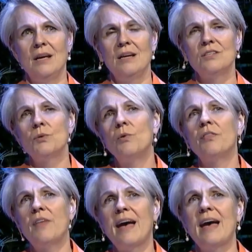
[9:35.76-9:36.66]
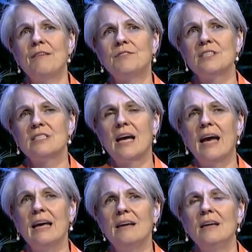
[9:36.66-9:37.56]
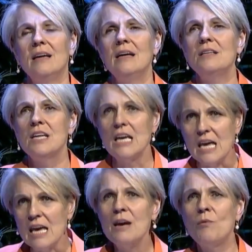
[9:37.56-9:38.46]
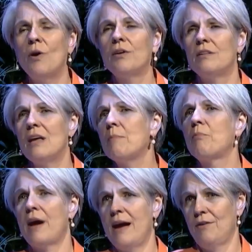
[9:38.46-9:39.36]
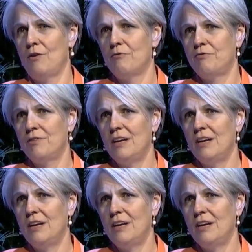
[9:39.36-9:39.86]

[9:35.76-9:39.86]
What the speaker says: to what they have to say, to hear what they're proud of